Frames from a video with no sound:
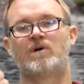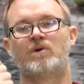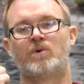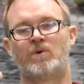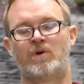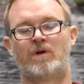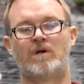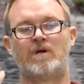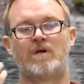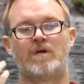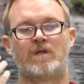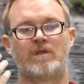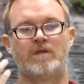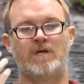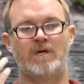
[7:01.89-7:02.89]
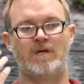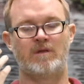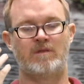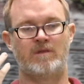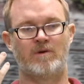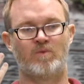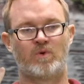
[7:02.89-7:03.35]
or the
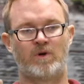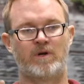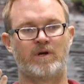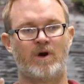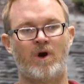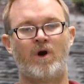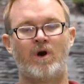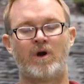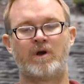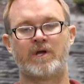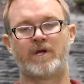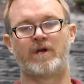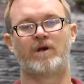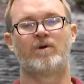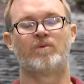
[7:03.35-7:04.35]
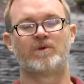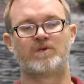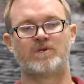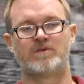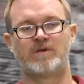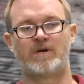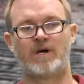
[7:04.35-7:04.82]
word are here, which
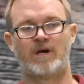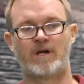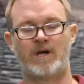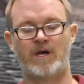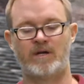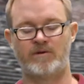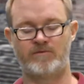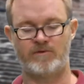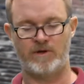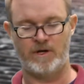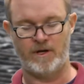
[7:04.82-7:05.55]
is a kind of